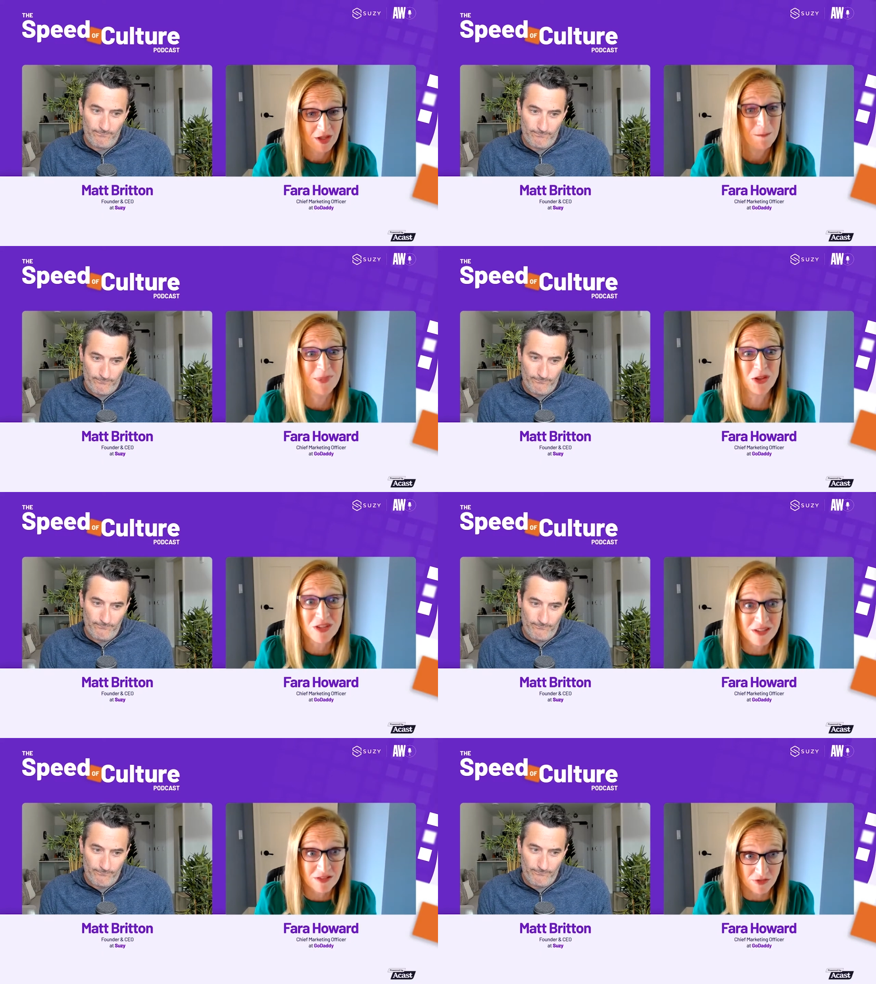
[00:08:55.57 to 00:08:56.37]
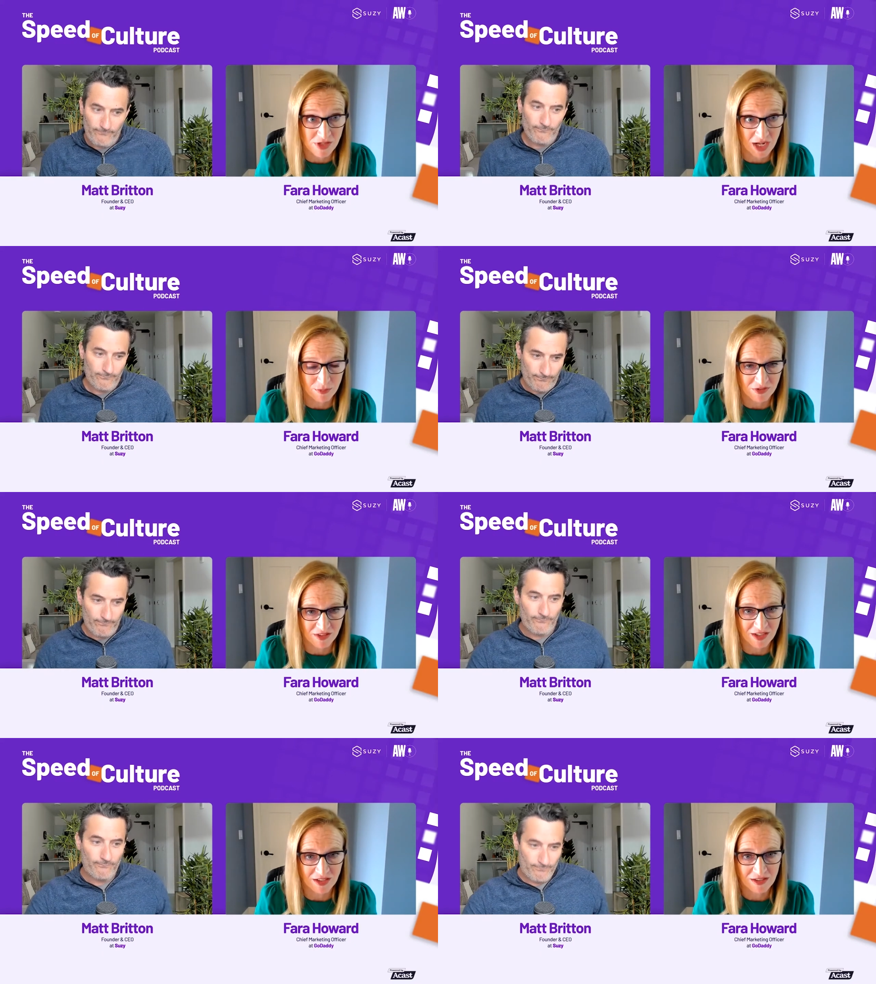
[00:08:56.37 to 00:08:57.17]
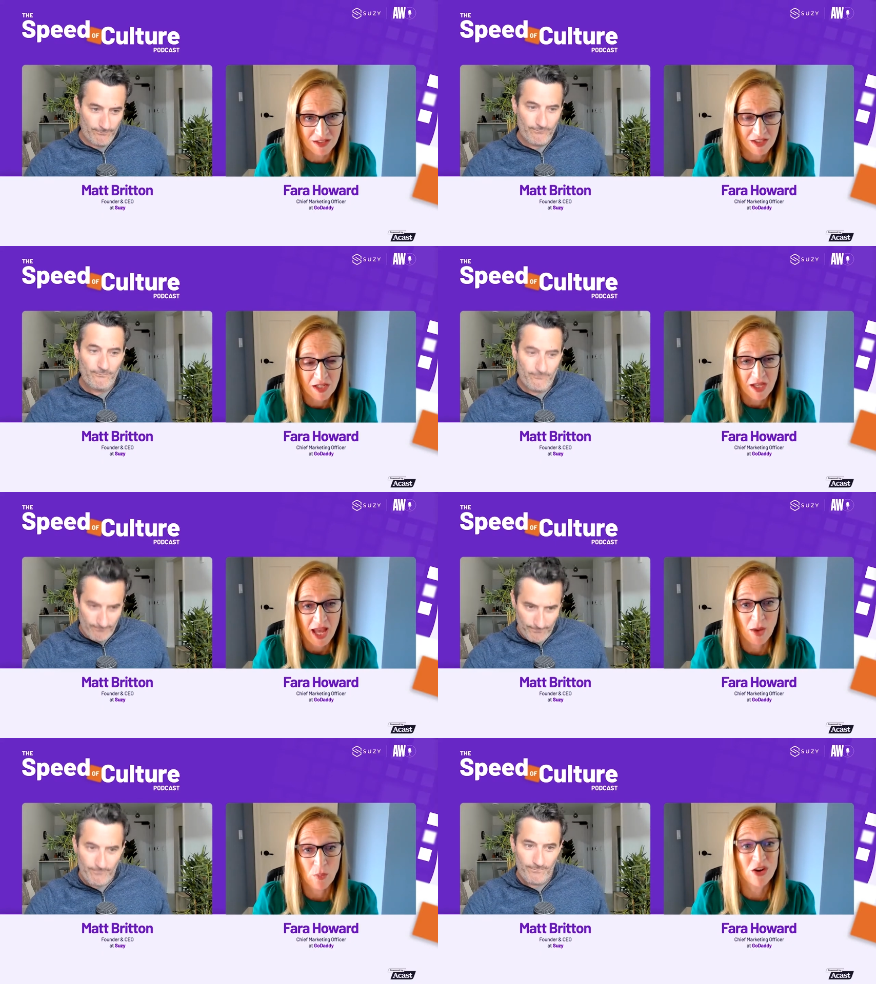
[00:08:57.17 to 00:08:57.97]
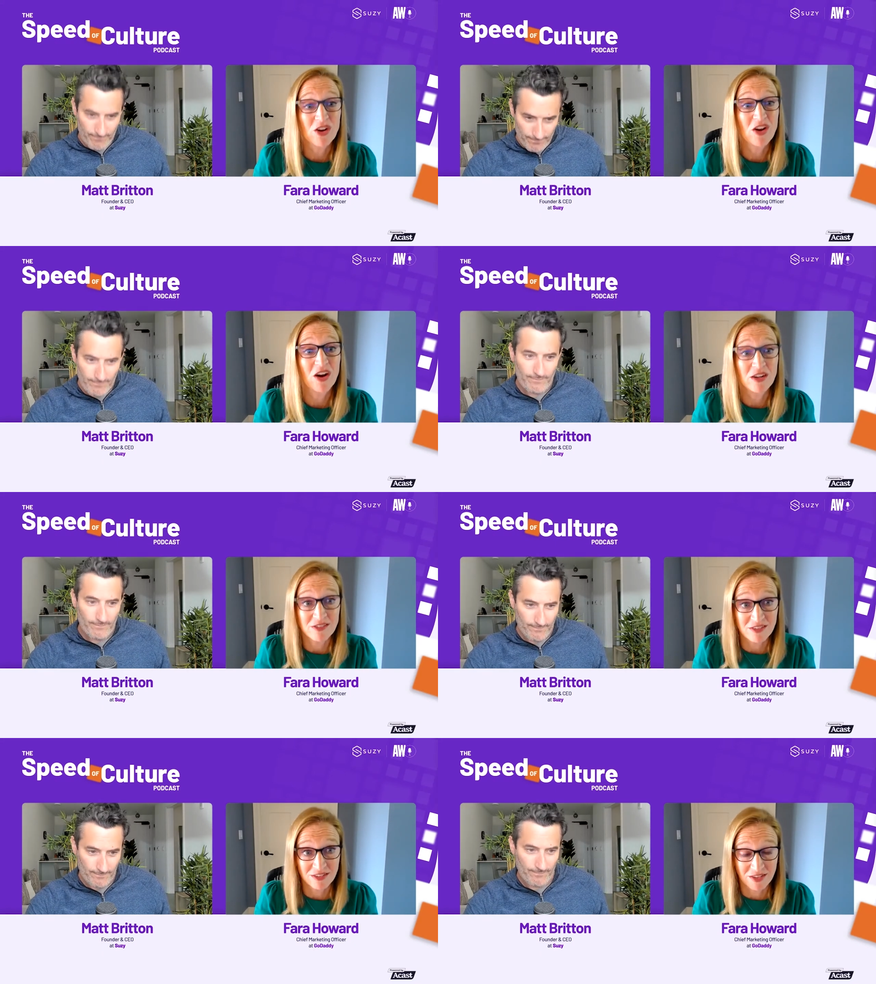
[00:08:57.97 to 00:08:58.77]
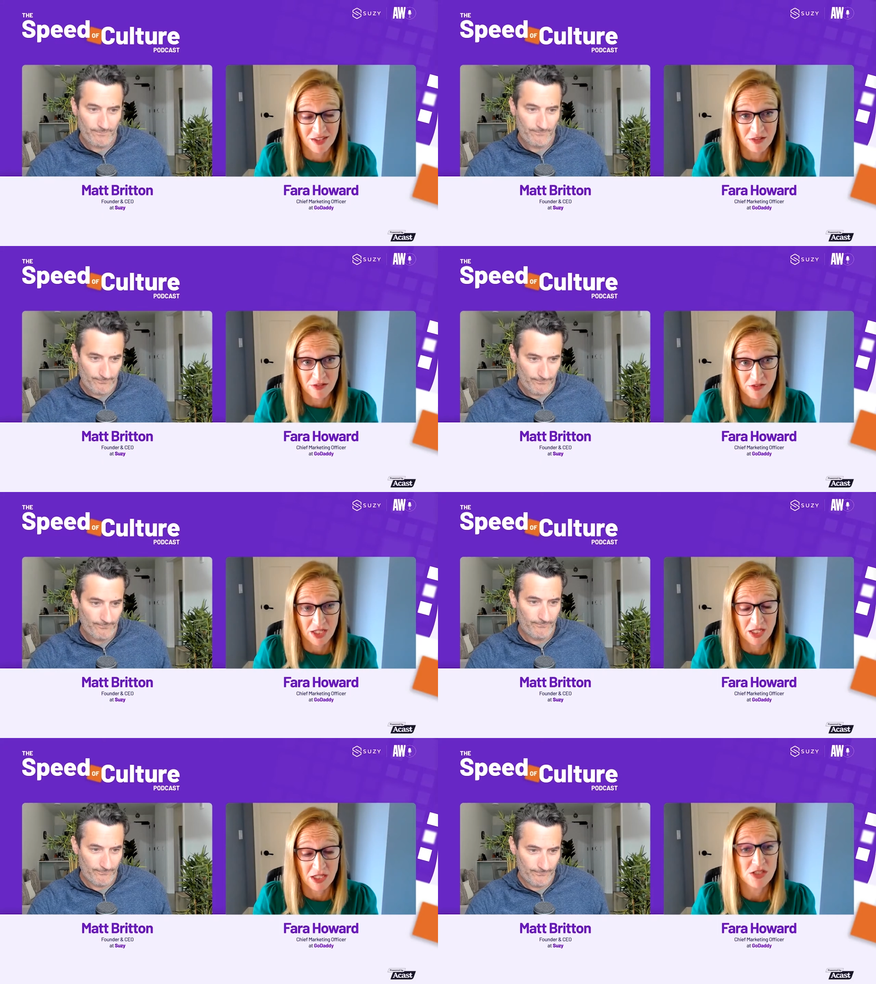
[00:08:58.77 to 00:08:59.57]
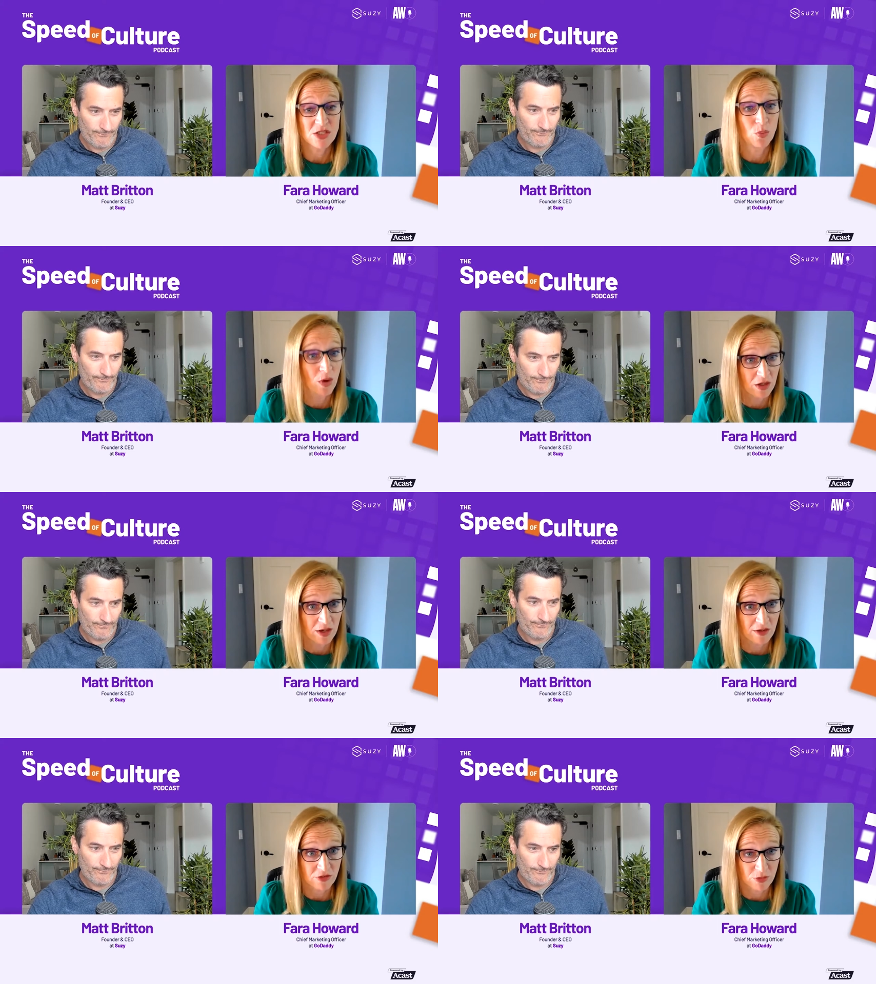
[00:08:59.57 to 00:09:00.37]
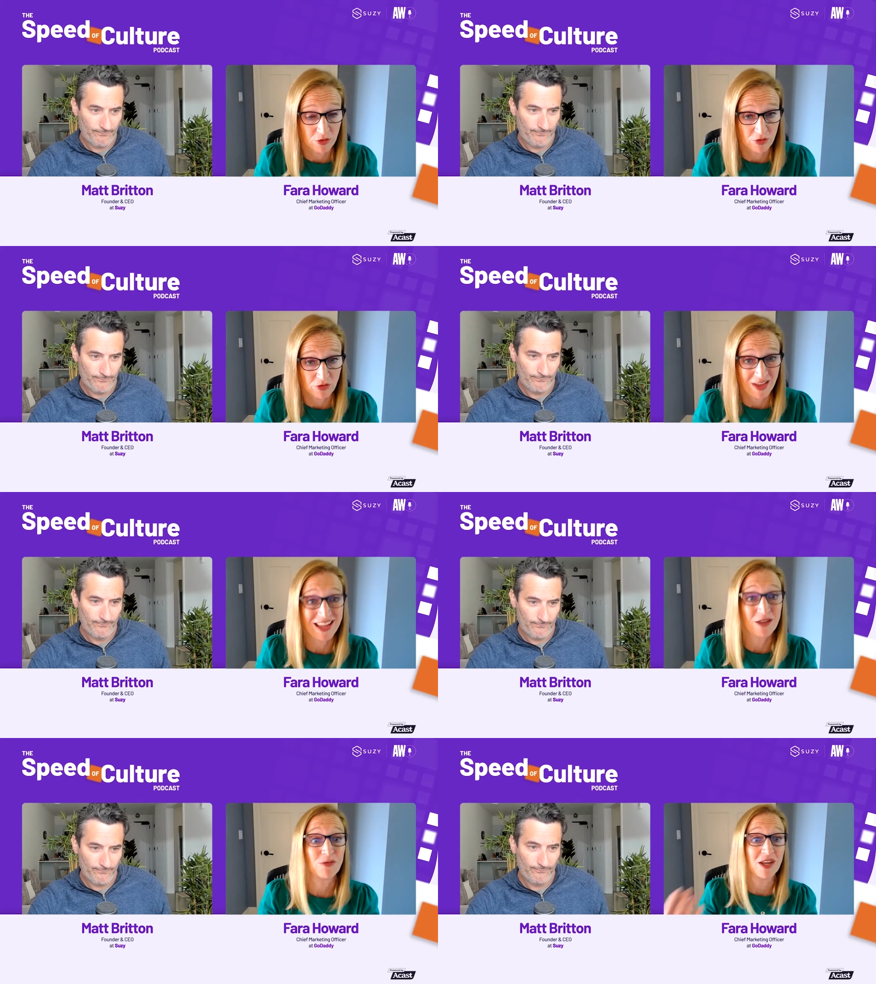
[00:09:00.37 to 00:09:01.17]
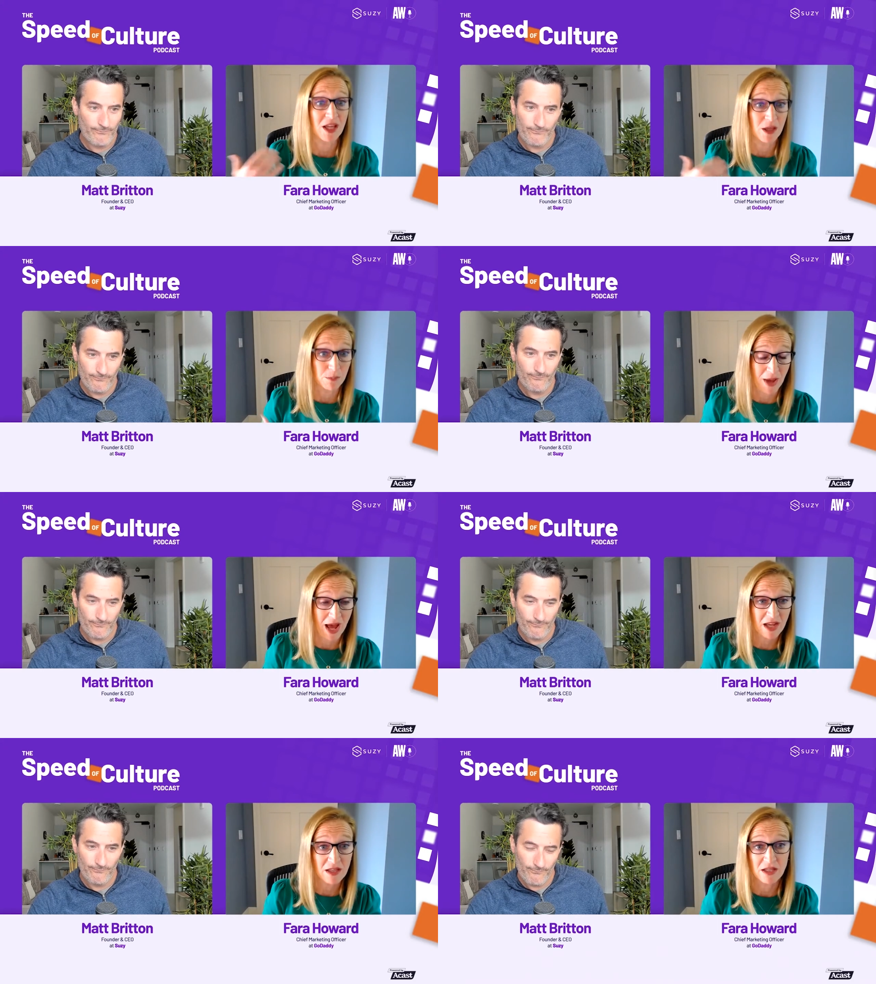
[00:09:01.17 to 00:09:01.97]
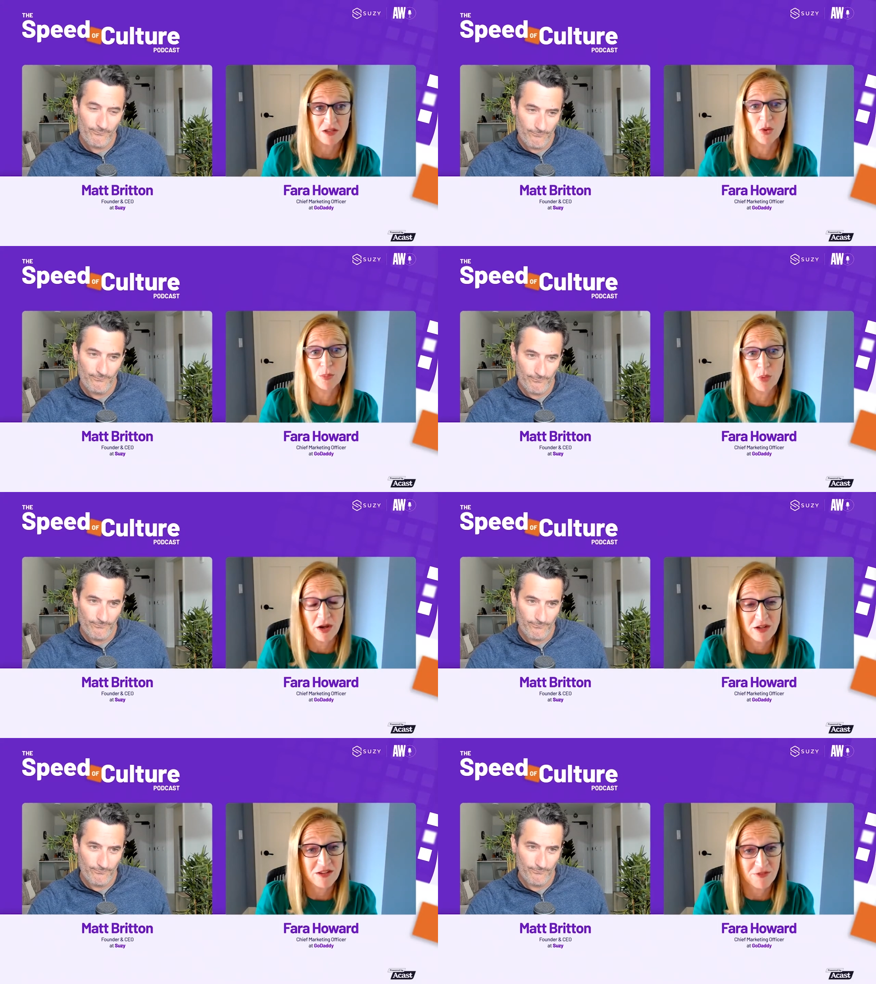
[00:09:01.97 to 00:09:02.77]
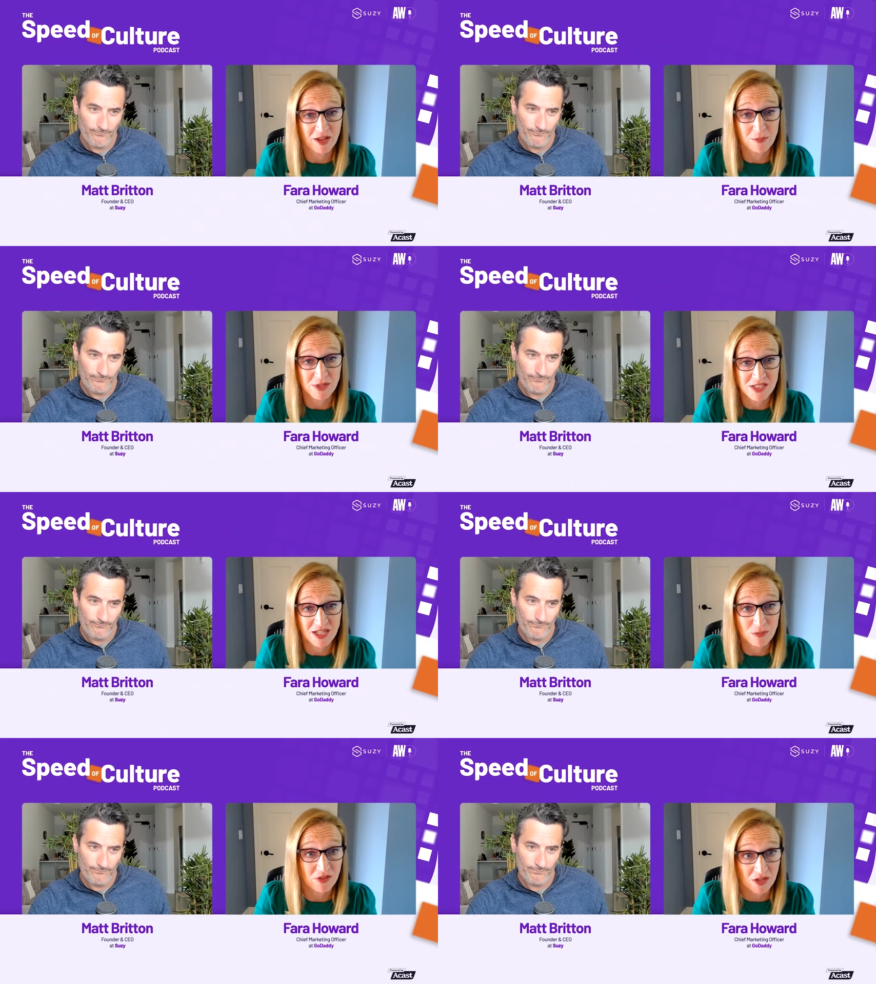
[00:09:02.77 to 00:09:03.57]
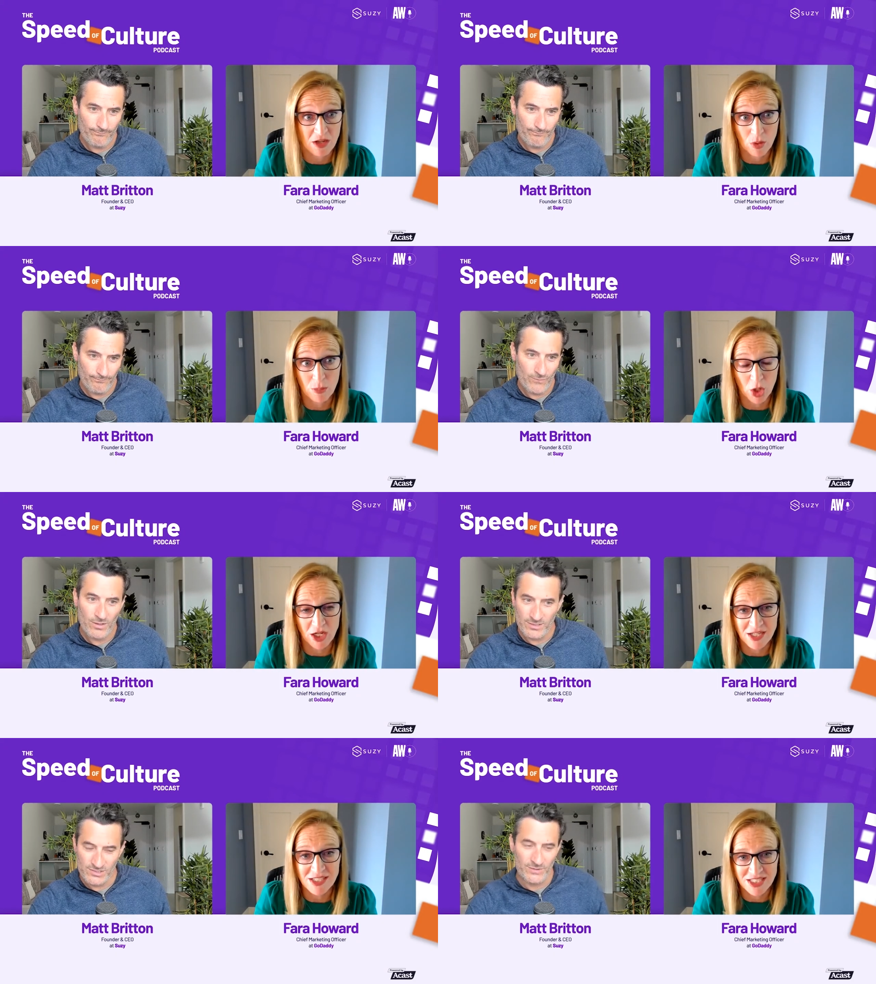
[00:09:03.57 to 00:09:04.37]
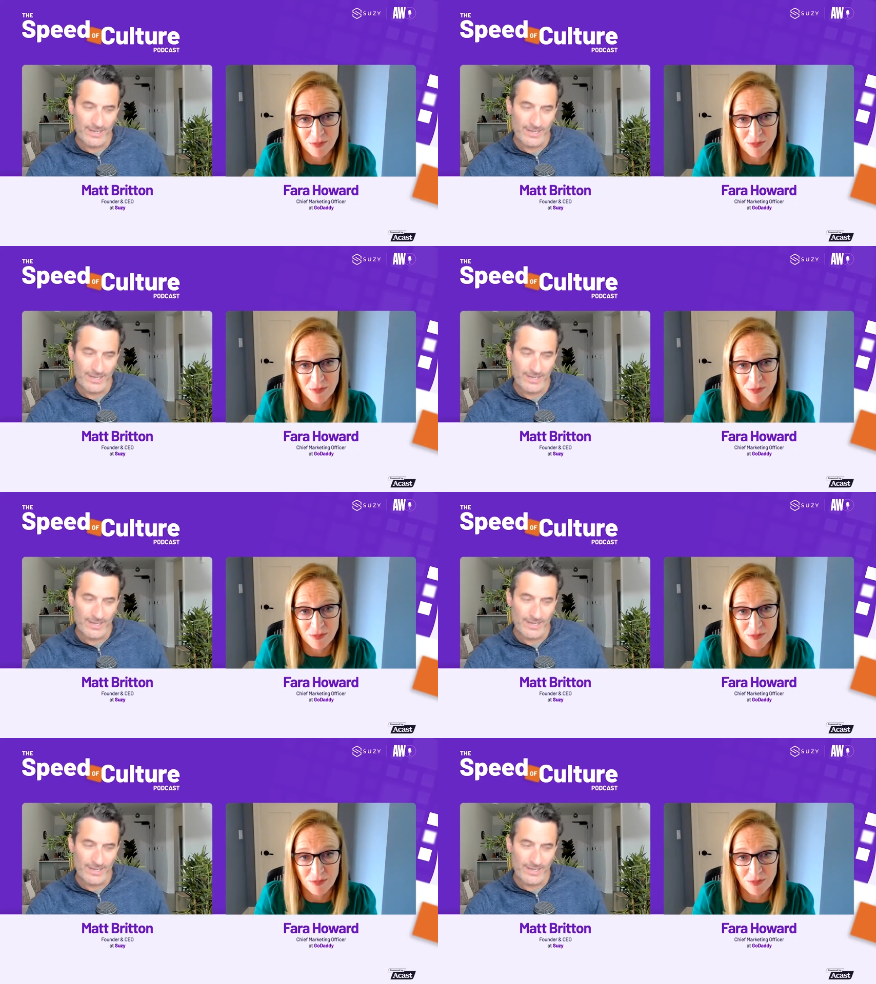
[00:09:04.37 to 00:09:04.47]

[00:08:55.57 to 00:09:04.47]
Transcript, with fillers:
Speaker 1: millions of times a year. And we are constantly listening to what our customers are saying and feeding it back into our product development teams and into our marketing teams.